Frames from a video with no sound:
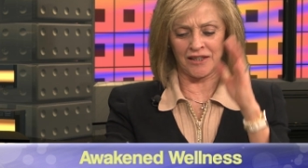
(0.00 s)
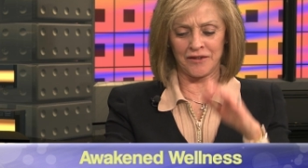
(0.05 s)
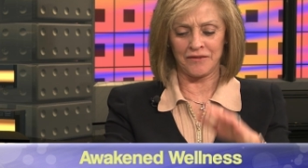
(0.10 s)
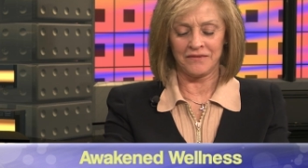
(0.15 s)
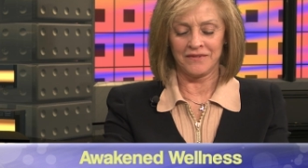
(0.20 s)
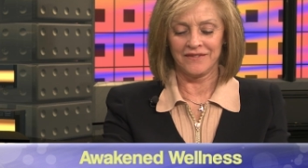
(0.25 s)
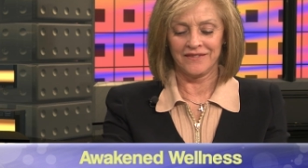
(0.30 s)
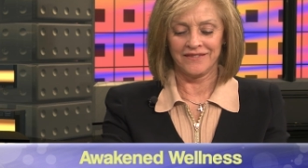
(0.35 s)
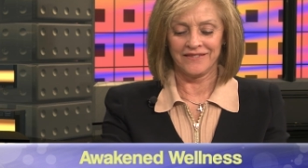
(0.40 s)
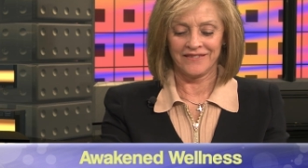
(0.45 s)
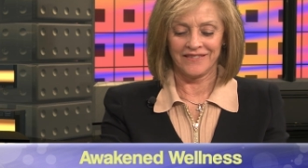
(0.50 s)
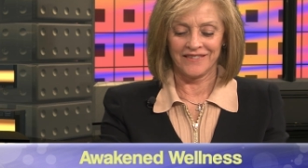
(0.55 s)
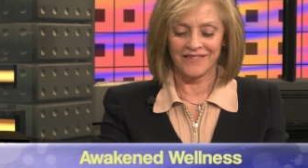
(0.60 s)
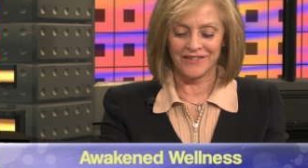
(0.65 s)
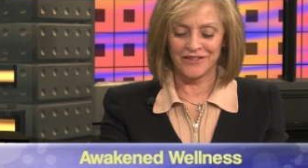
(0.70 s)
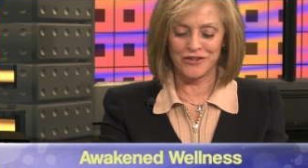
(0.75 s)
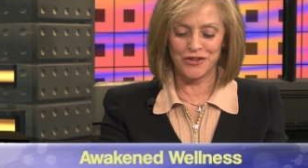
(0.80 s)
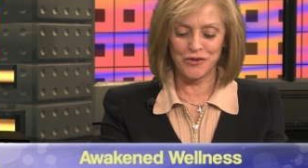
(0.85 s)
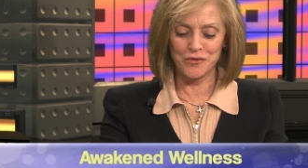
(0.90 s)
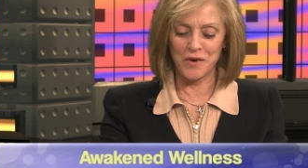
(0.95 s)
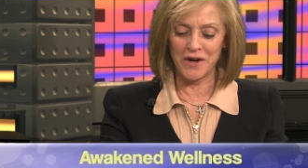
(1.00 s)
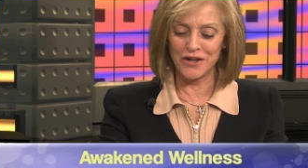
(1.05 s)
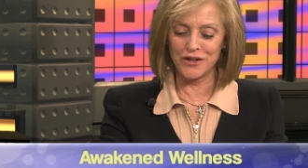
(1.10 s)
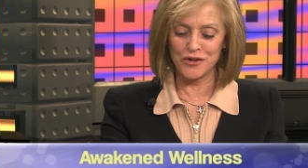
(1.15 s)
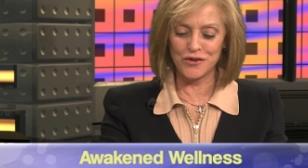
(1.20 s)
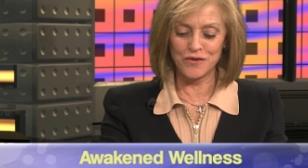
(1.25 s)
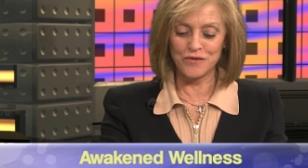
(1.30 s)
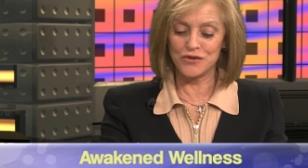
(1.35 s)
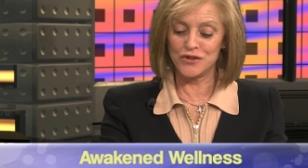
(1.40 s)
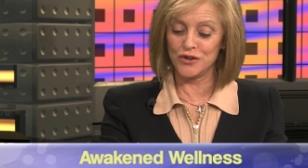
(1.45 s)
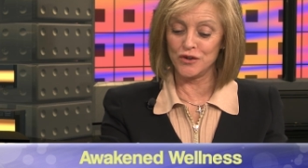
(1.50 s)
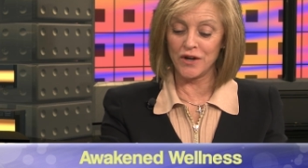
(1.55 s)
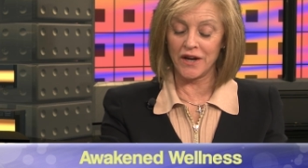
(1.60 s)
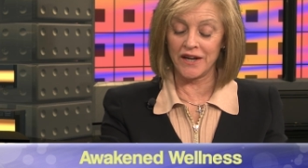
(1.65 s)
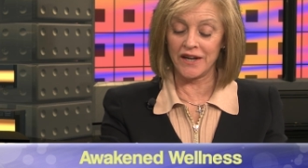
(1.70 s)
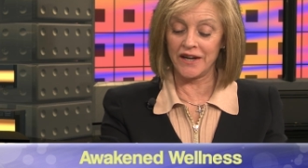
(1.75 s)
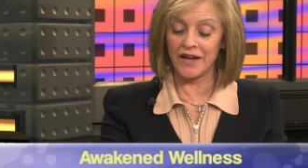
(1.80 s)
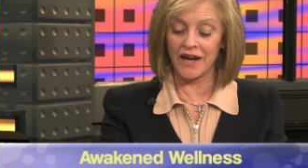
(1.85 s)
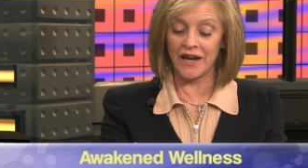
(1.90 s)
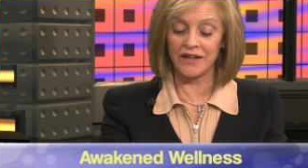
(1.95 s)
No, that works. Do what you do.
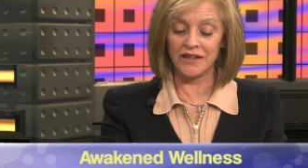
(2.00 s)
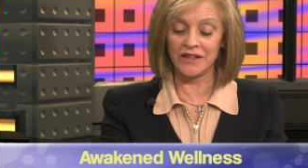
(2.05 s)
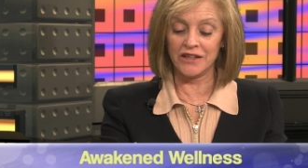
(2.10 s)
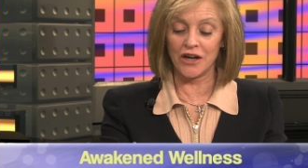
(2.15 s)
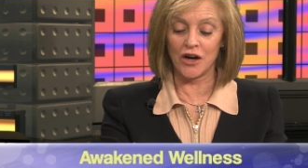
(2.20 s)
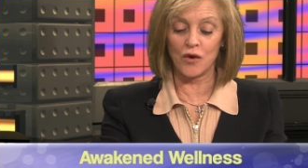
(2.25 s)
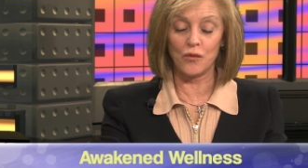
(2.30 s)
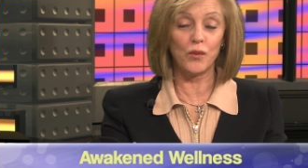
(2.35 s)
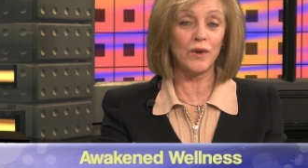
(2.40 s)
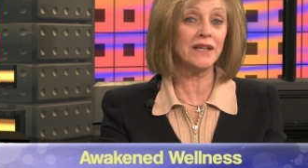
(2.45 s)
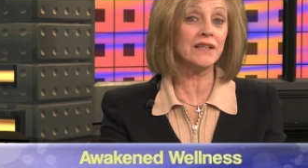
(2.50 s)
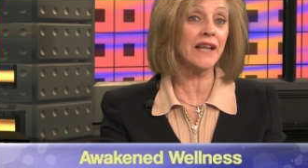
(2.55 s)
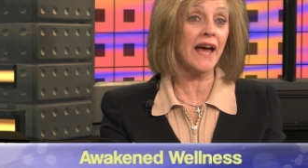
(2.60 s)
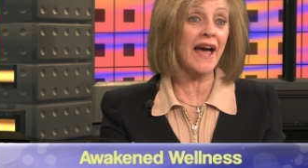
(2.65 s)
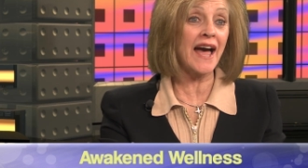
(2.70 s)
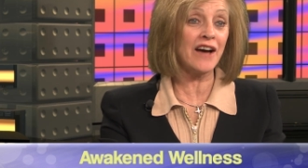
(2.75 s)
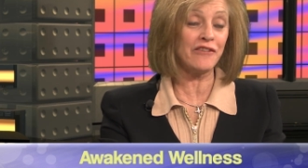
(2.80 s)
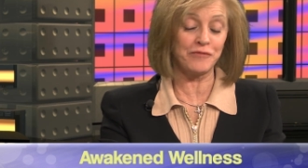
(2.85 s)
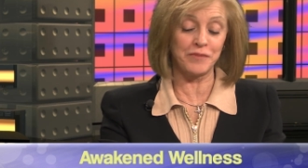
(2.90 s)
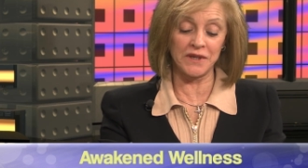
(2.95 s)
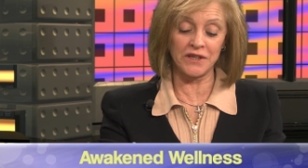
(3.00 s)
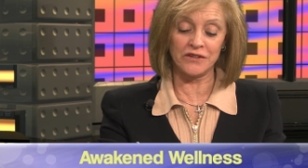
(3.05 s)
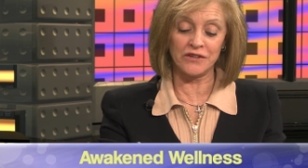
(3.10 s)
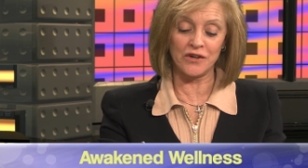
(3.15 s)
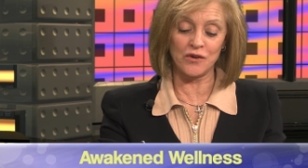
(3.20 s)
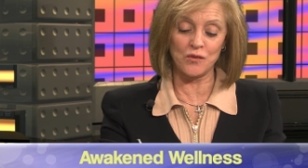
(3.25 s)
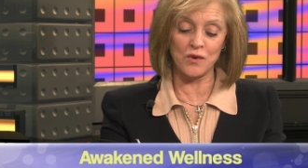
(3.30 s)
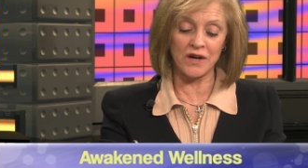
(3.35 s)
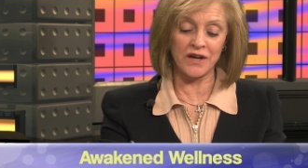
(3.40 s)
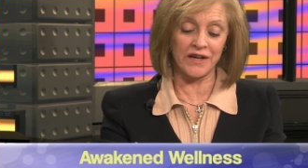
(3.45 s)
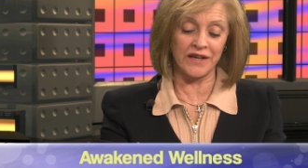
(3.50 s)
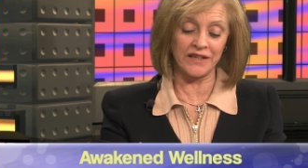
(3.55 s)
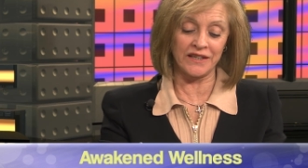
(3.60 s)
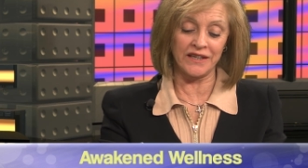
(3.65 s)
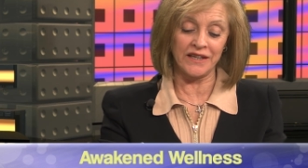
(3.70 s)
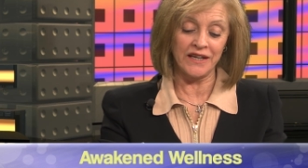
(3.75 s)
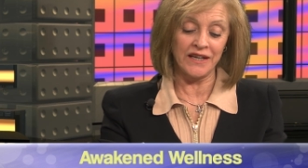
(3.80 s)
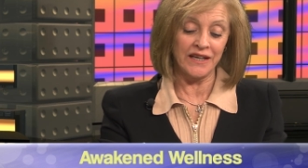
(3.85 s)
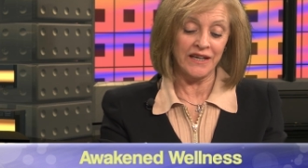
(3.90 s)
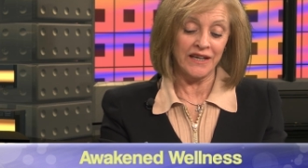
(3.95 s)
And, you know, we laugh, but you know what?